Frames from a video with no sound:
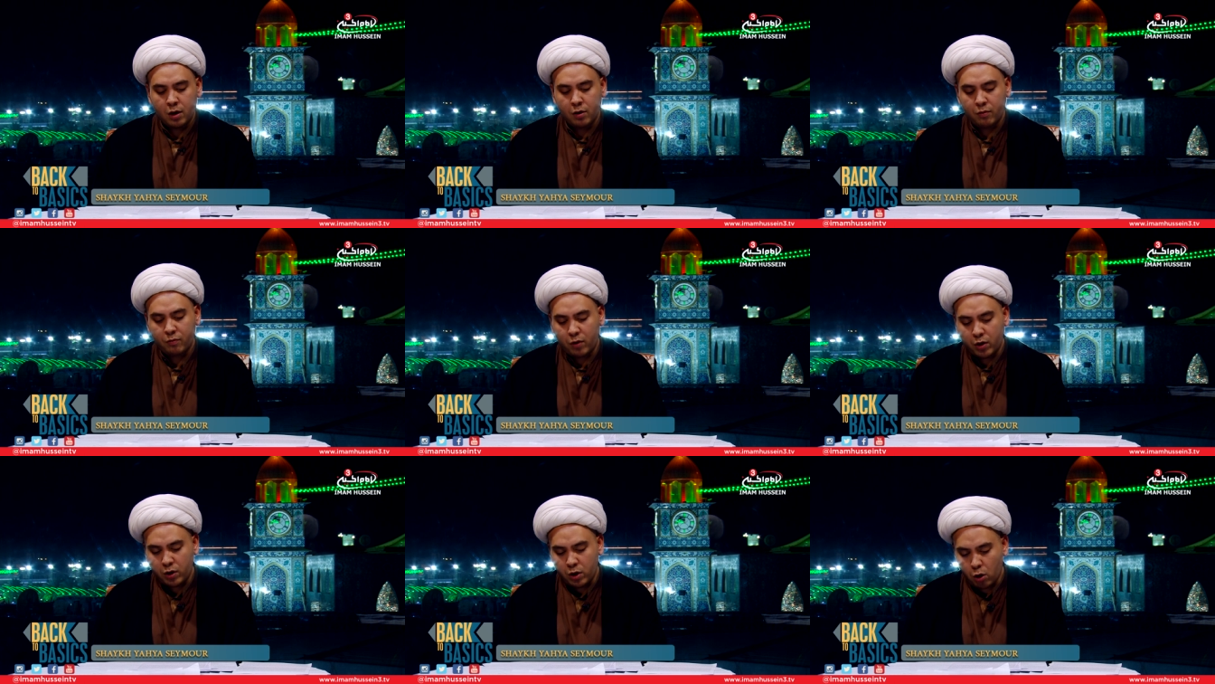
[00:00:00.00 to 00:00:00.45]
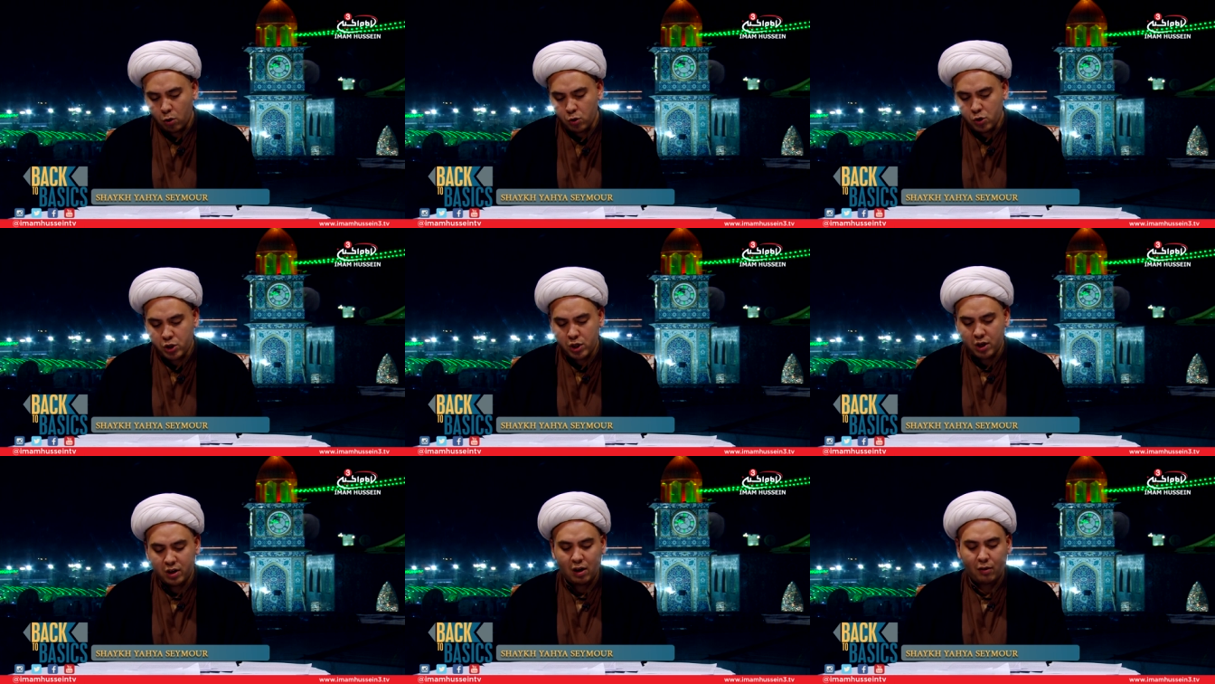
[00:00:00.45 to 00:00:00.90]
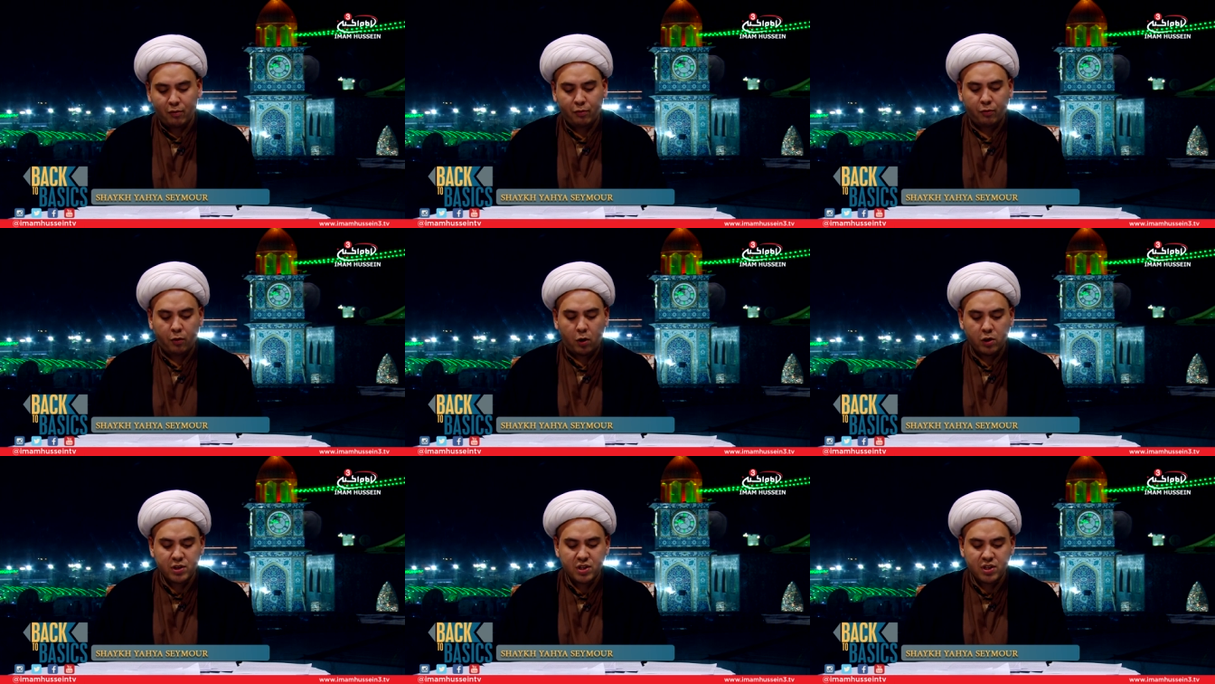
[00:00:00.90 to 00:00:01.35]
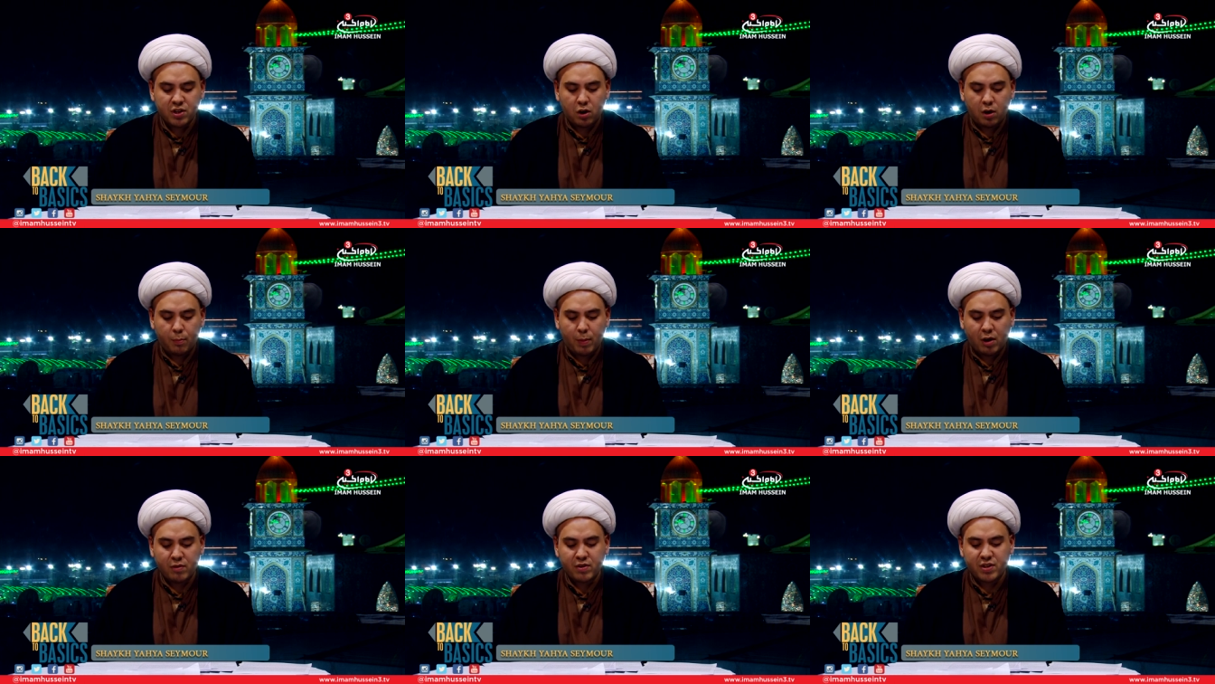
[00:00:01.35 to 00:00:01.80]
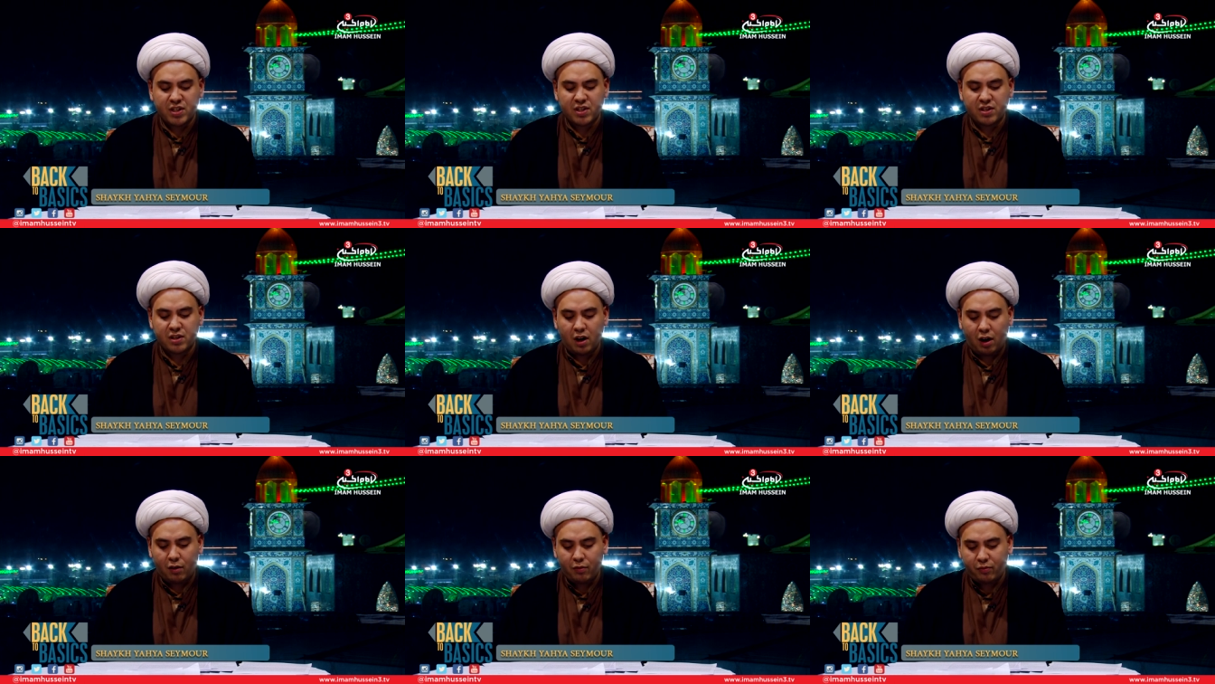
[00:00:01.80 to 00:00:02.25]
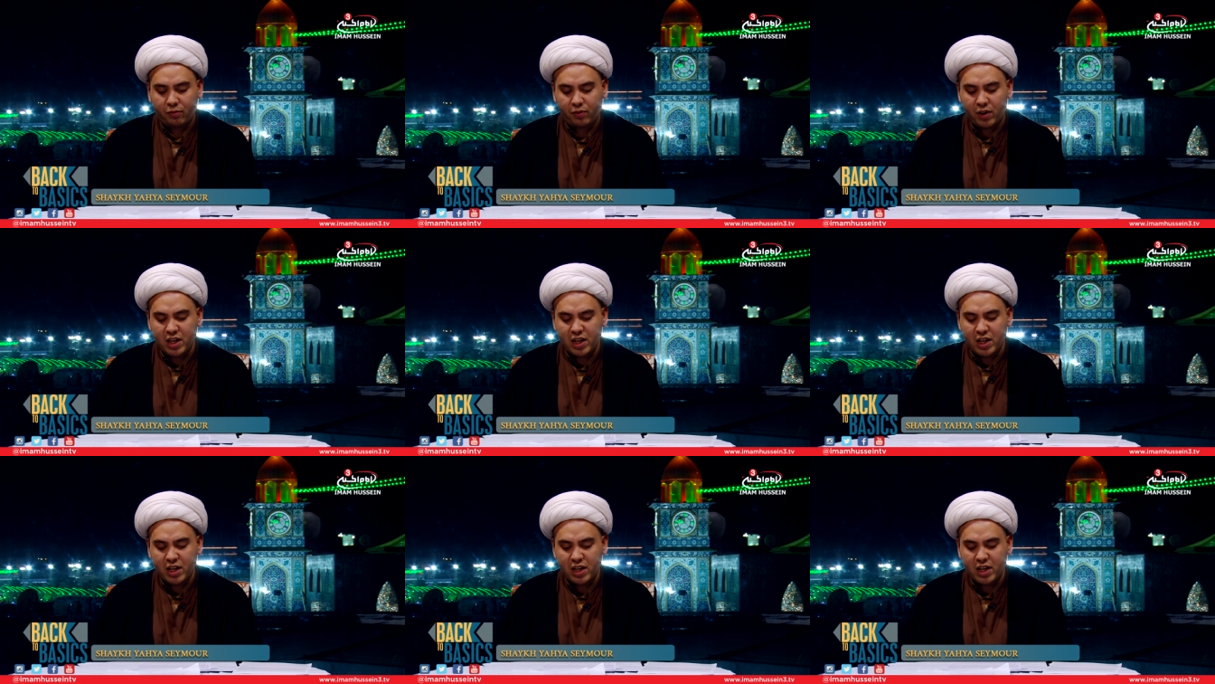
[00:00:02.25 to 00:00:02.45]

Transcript: The notion that thoughts are about stuff